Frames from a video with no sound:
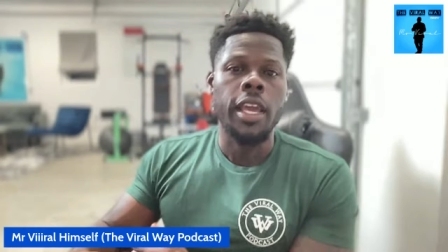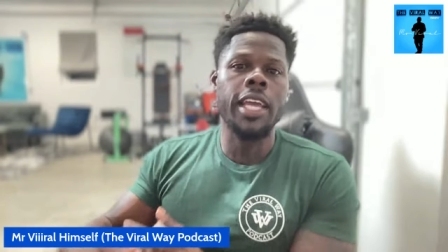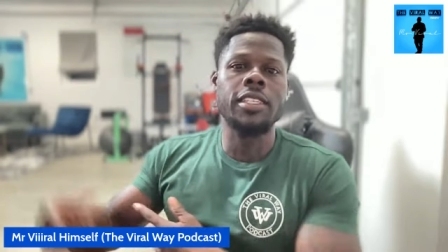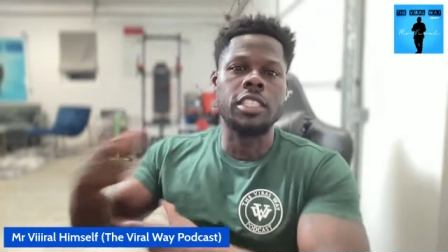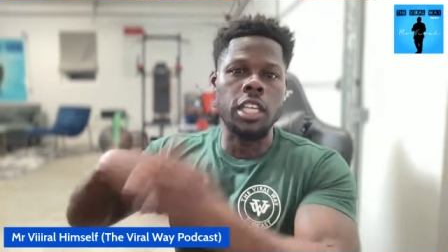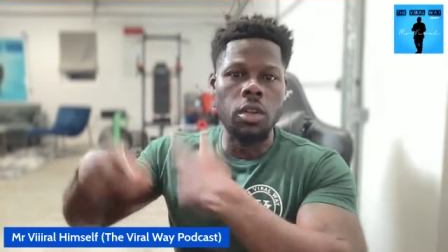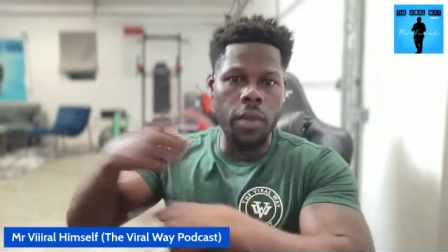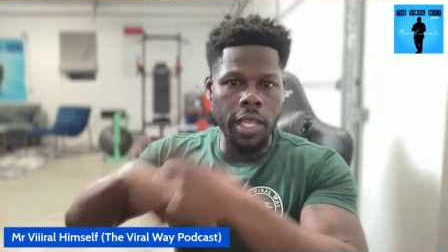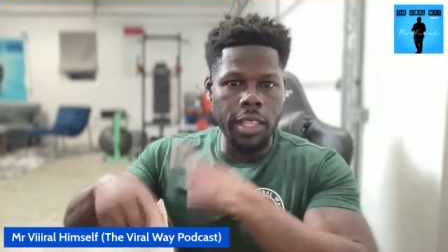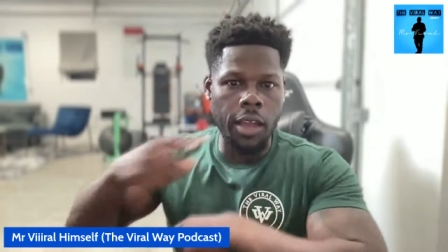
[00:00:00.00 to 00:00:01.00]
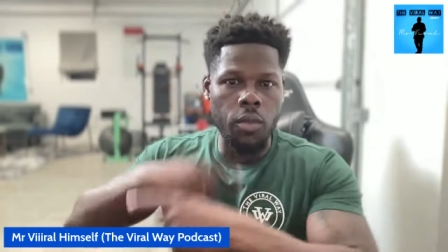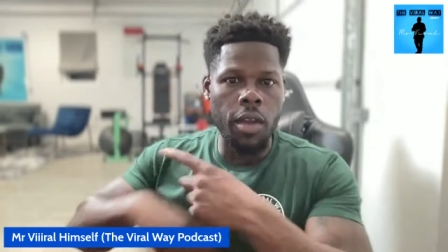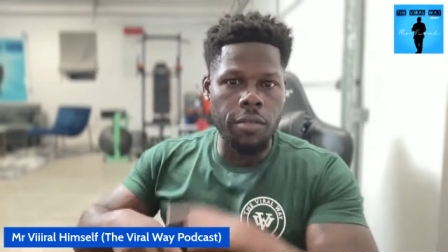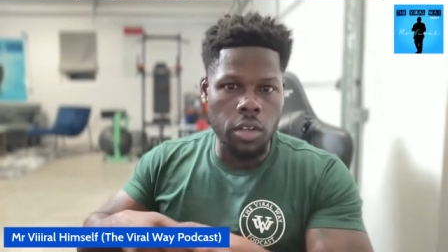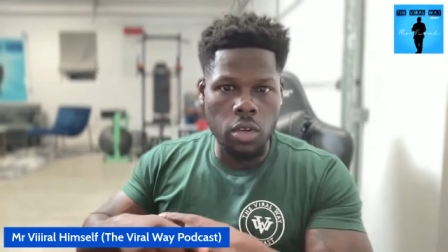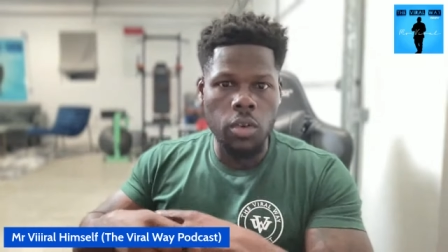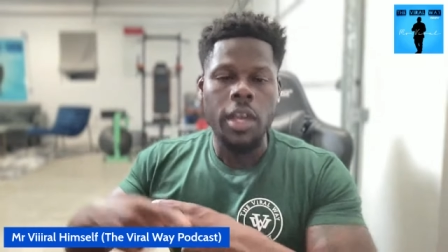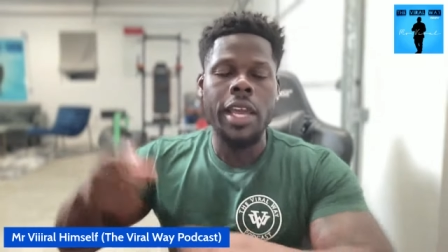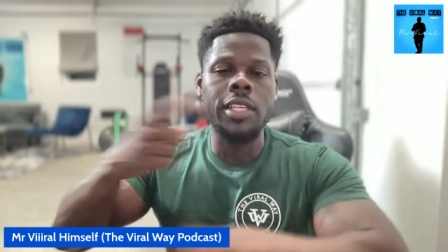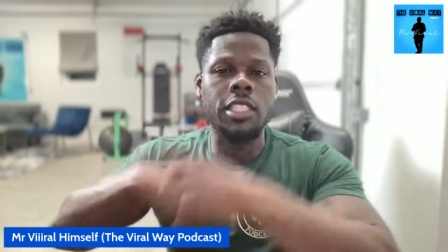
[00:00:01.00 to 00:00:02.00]
and generate that revenue
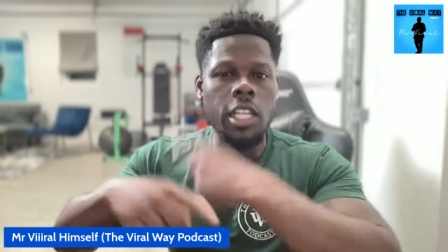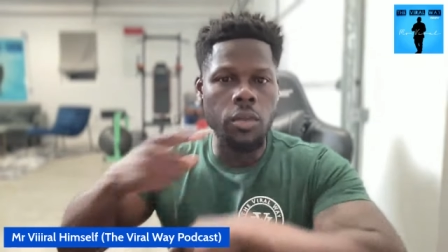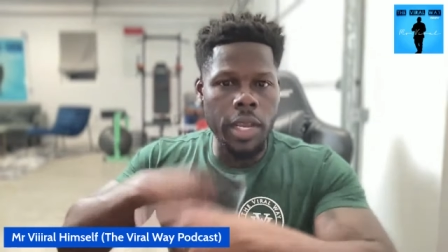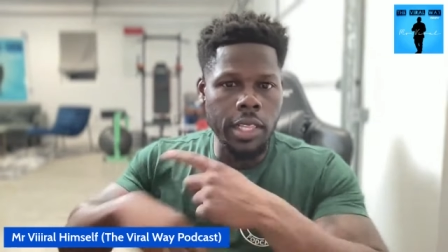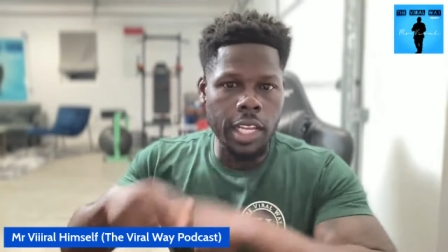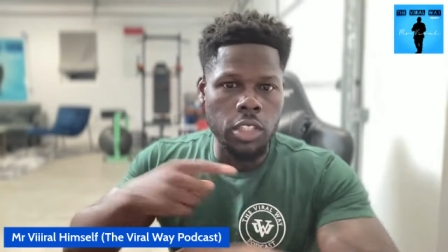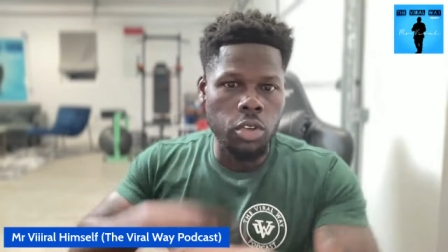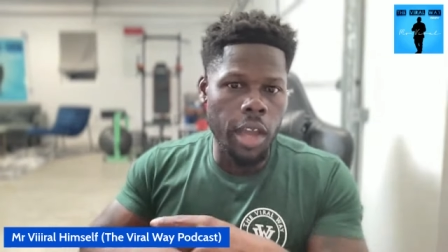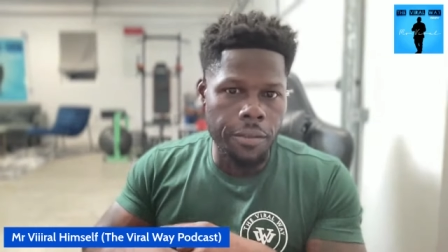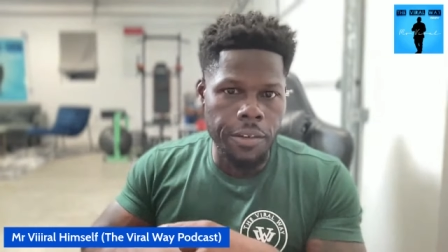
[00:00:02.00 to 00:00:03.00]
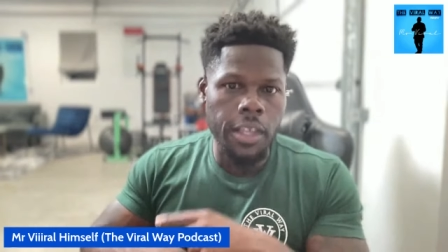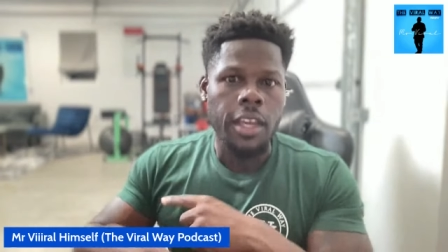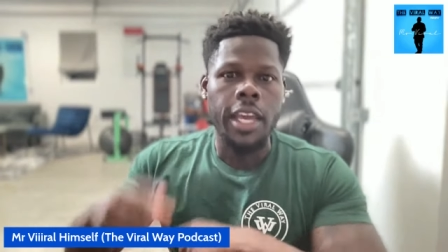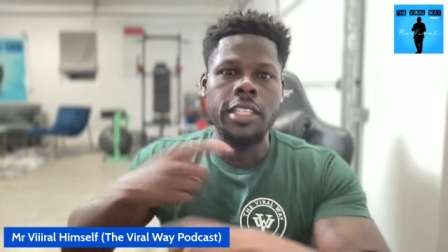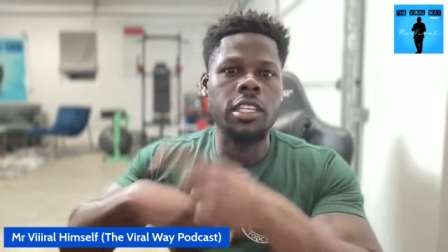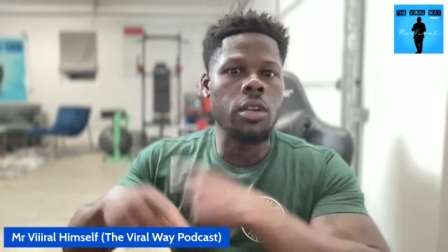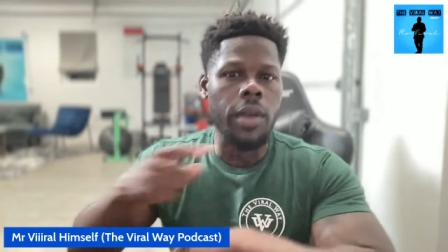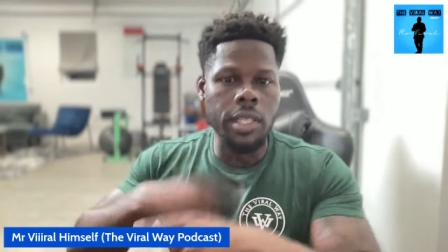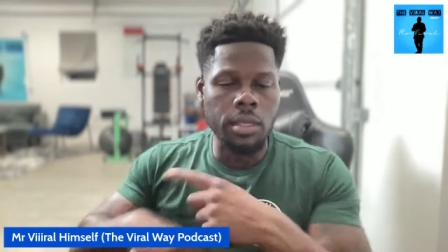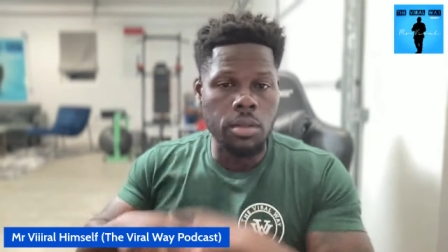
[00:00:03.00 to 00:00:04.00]
and generate that traffic and
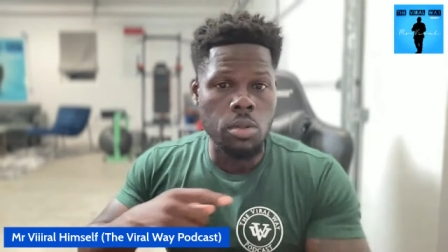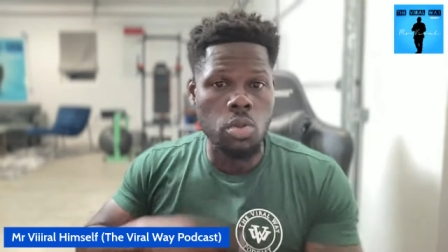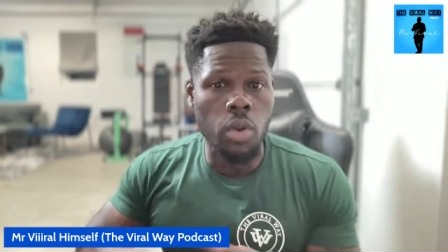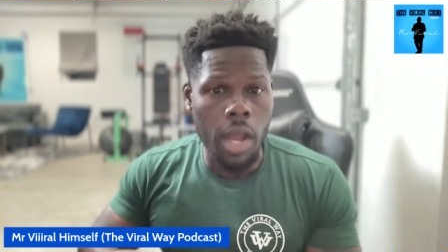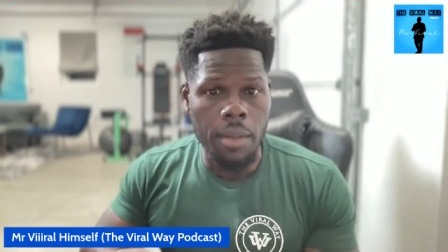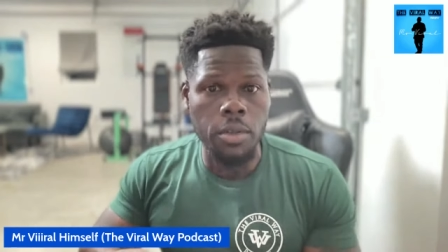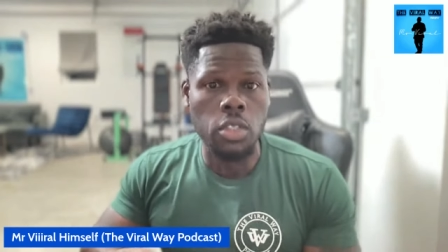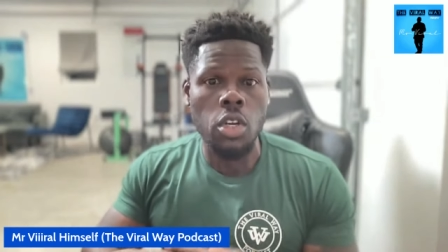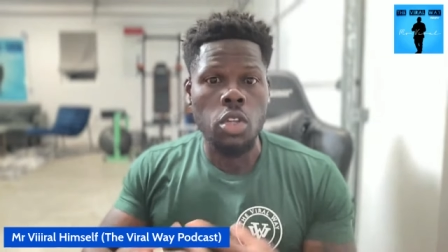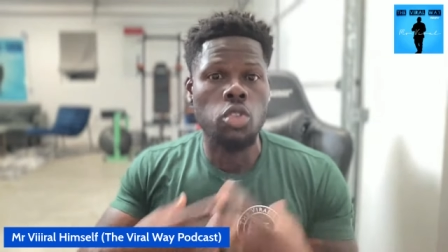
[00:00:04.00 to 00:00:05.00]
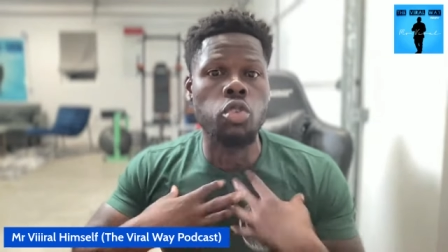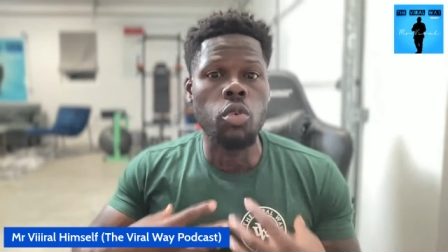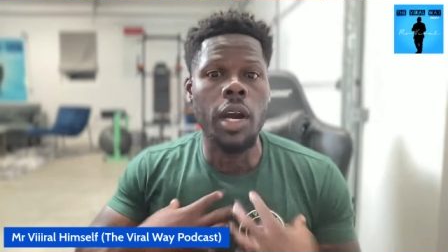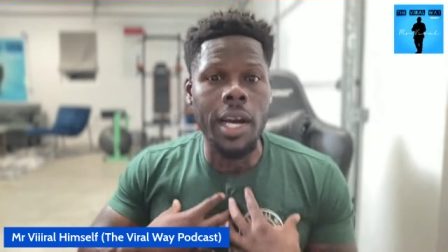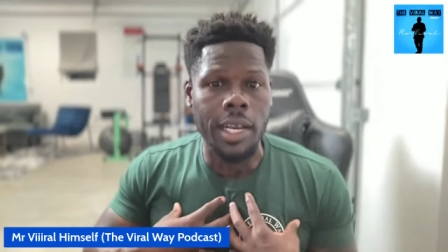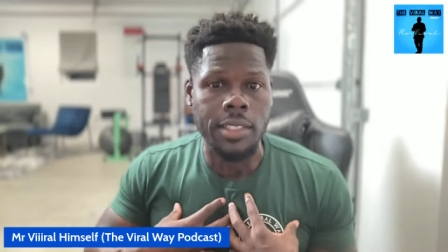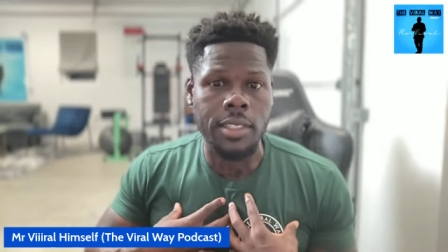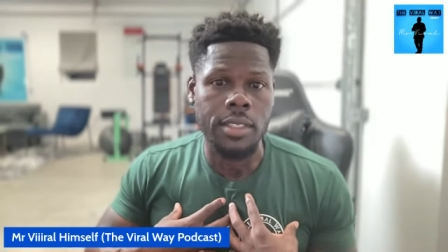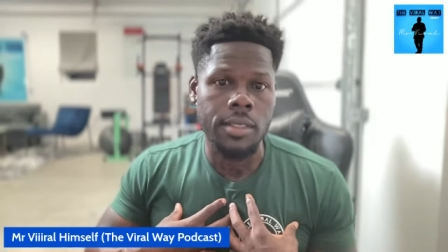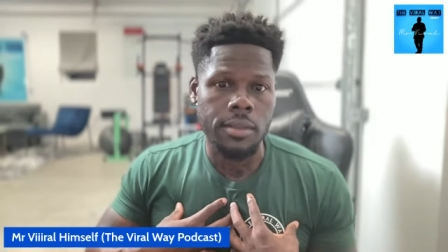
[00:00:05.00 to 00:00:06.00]
generate them subscribers through us.